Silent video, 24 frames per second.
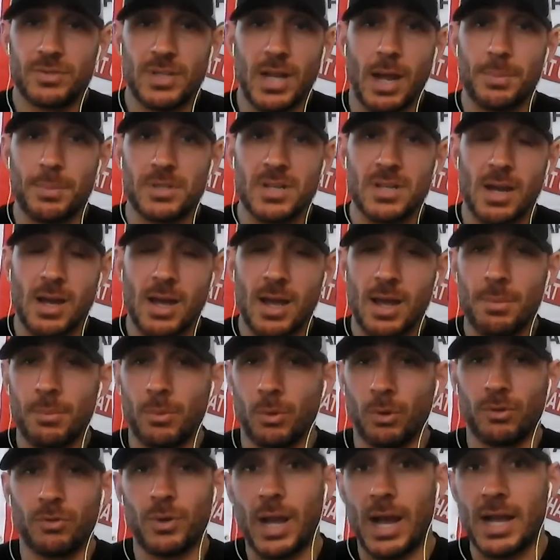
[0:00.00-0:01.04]
time to time.
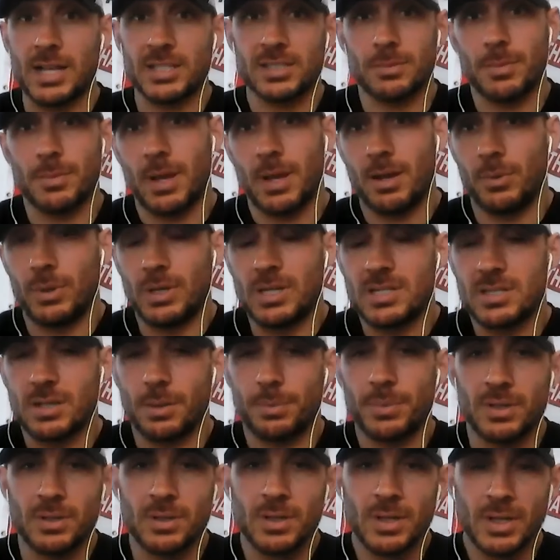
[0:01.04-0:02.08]
Or if we ask them, hey, we need
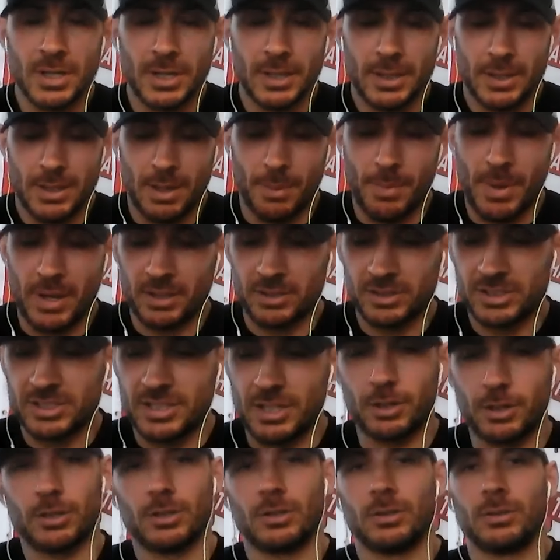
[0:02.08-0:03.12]
something, medical
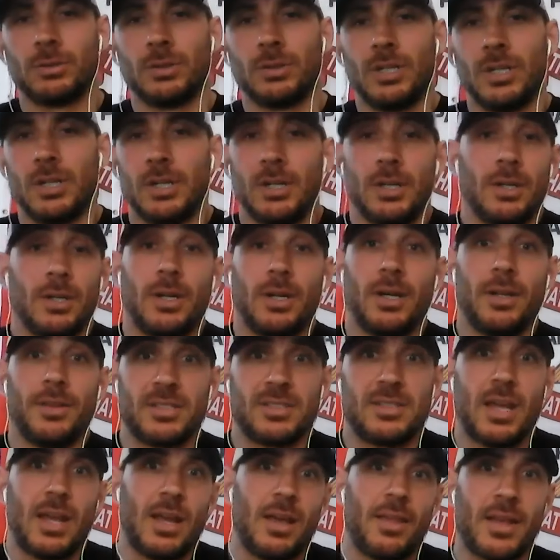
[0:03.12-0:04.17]
scenario
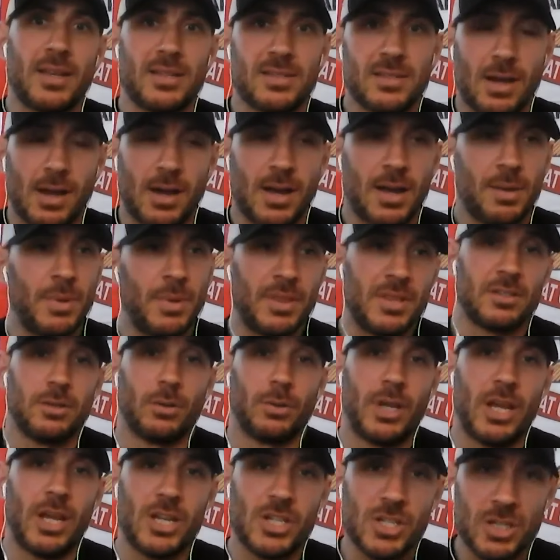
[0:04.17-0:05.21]
this day at this time at this
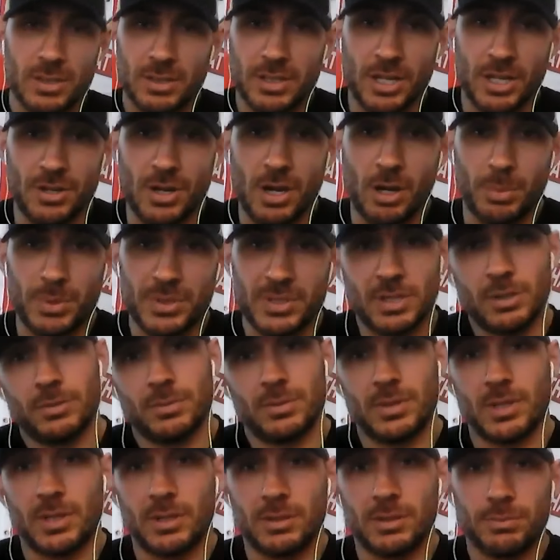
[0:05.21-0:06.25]
location, can you help us
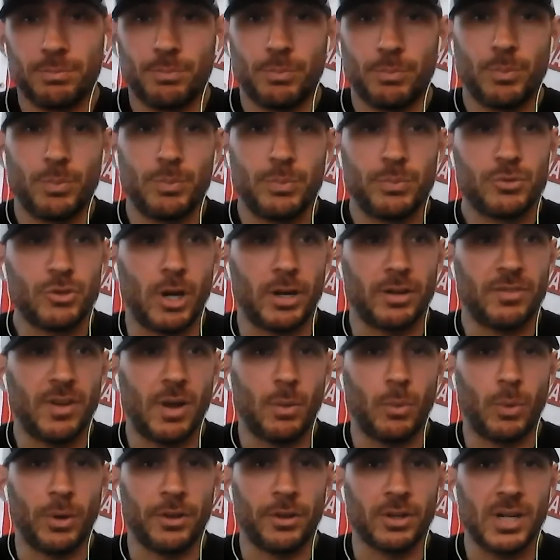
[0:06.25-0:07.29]
out? And they'll try to
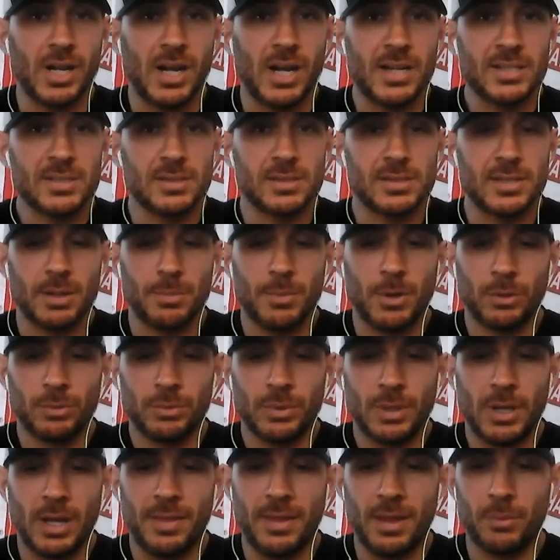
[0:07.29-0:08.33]
find one of their guys and send them
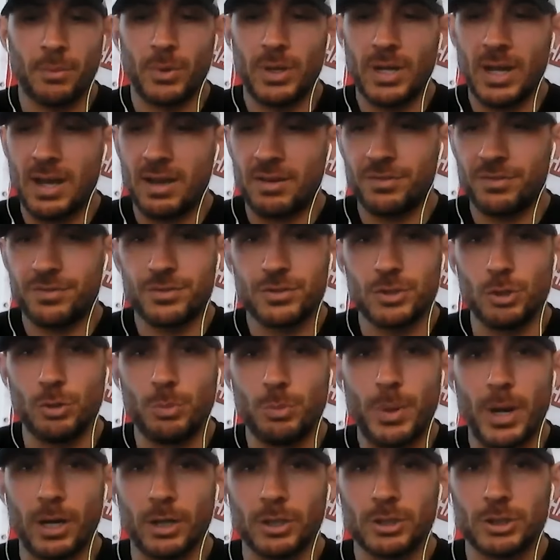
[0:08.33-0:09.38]
out. And then we have 2
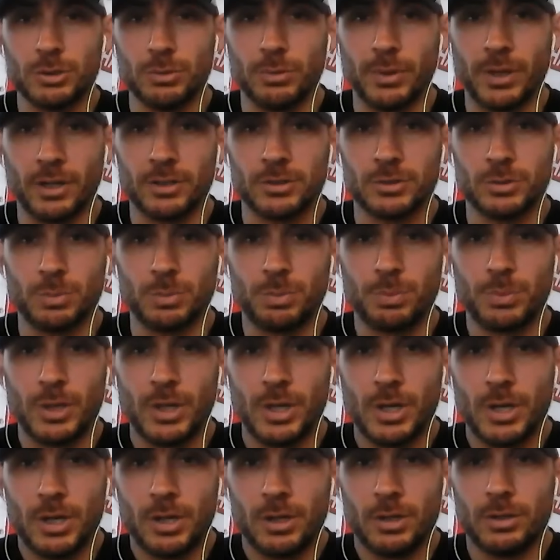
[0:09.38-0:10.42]
parachute riggers
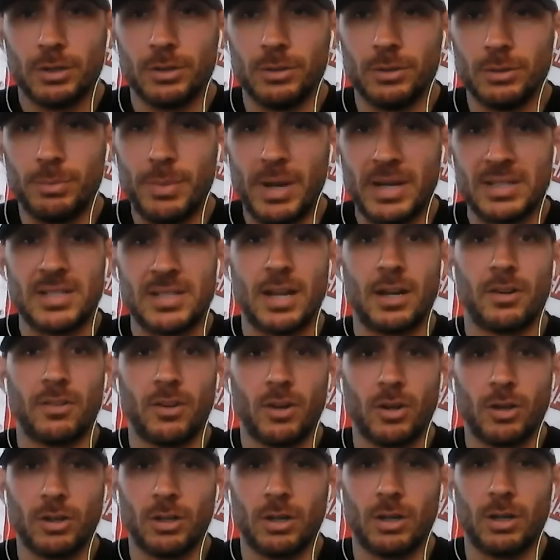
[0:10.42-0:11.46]
who maintain
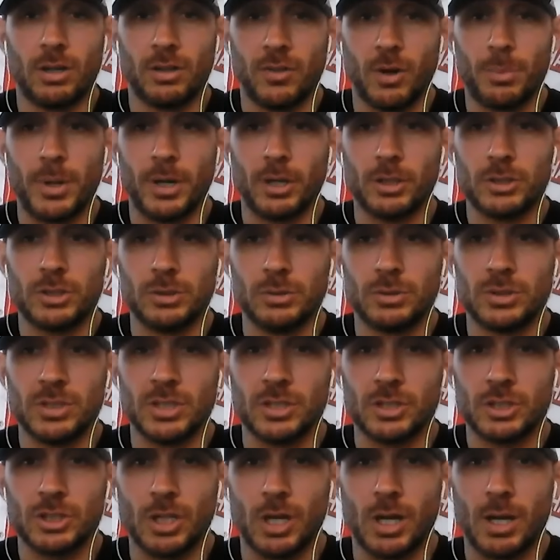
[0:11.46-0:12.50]
all of our parachutes
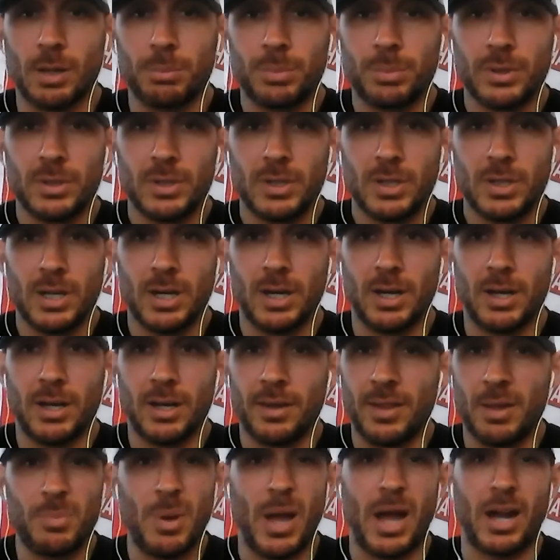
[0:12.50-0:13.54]
in the shop.
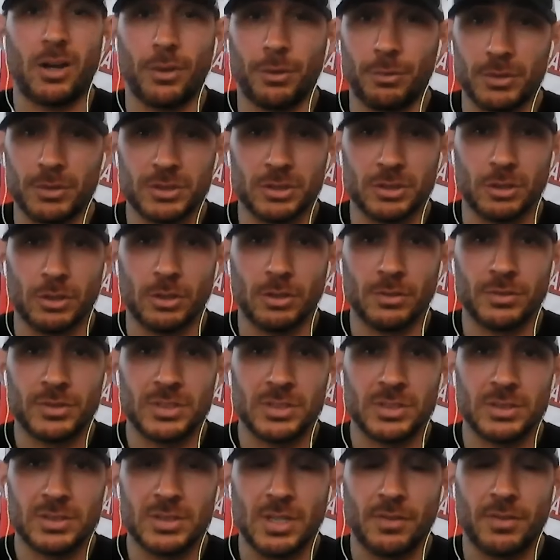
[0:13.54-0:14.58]
They pack all the
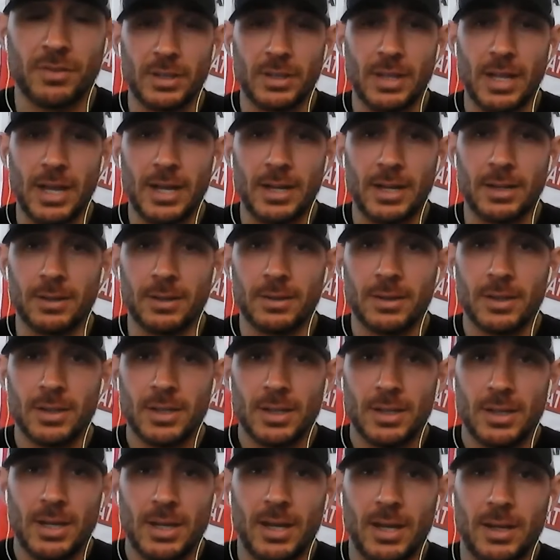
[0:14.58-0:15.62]
reserves and like that,
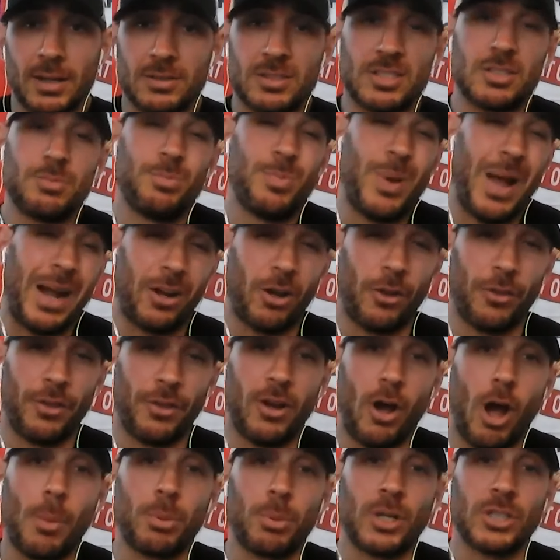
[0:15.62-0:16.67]
and pack all the
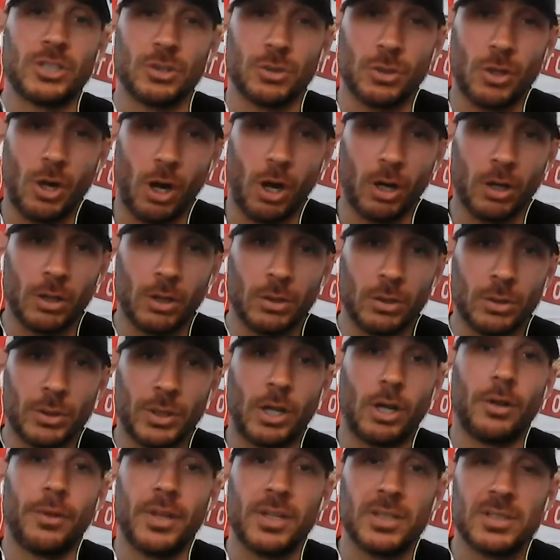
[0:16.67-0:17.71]
operational cargo
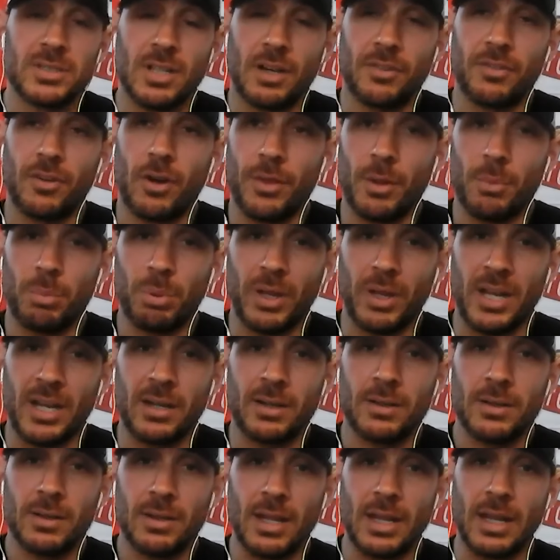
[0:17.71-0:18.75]
and all the stuff on the
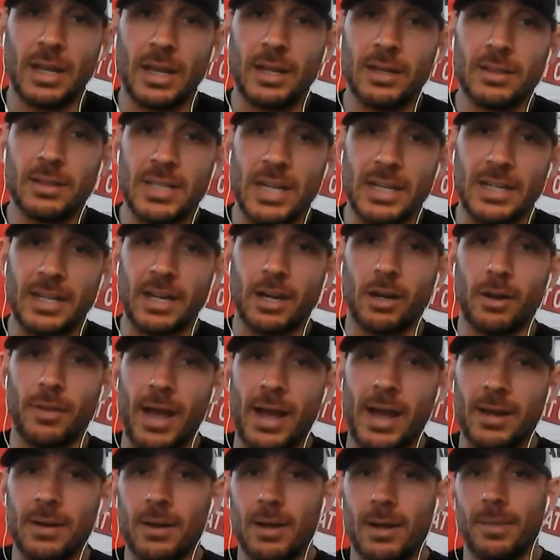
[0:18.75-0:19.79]
plane. They take care of
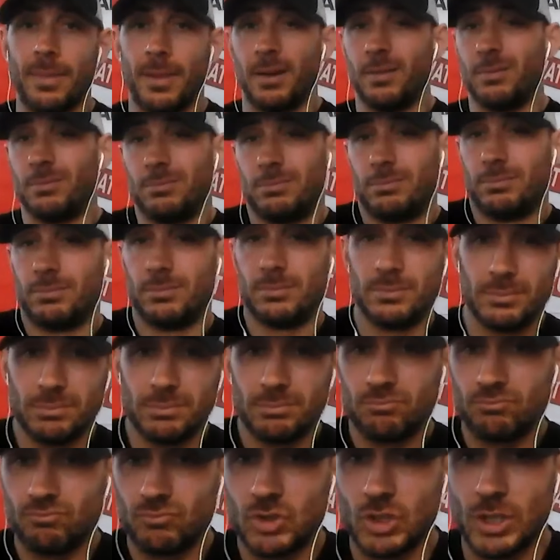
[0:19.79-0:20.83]
that. And then,
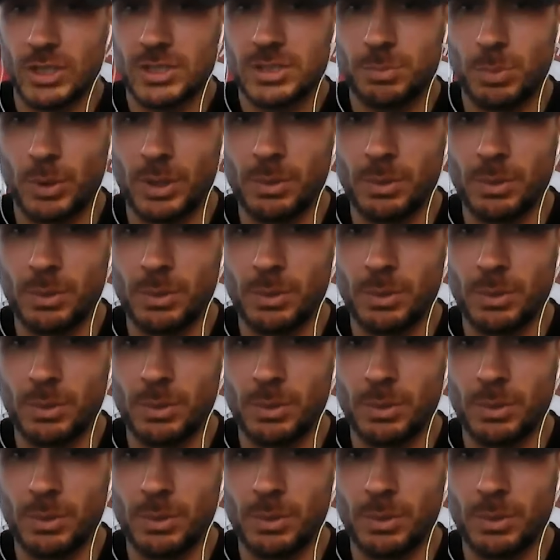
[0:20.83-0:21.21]
so that's